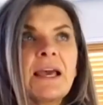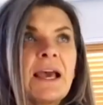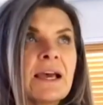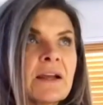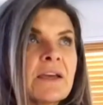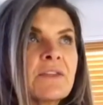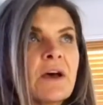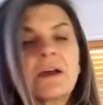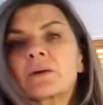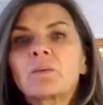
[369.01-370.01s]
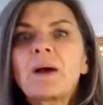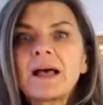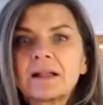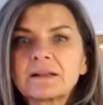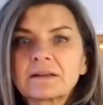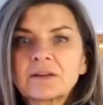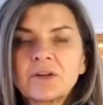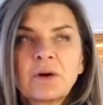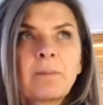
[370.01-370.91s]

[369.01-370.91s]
And I thought, well, you know,